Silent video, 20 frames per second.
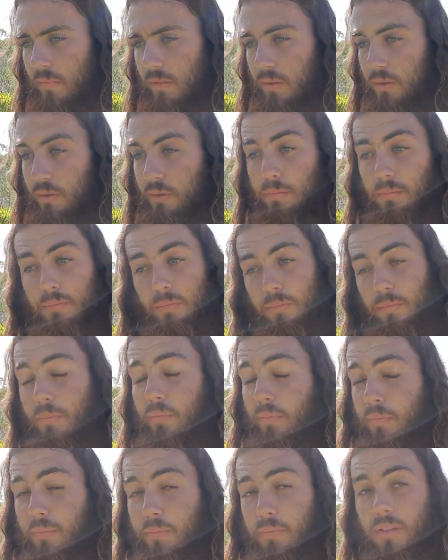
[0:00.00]
So
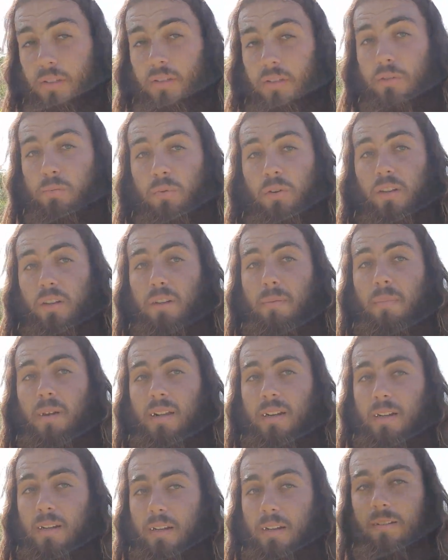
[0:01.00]
this is one of the
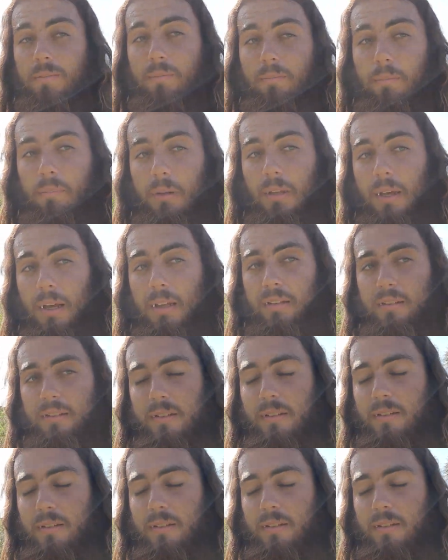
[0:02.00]
many plants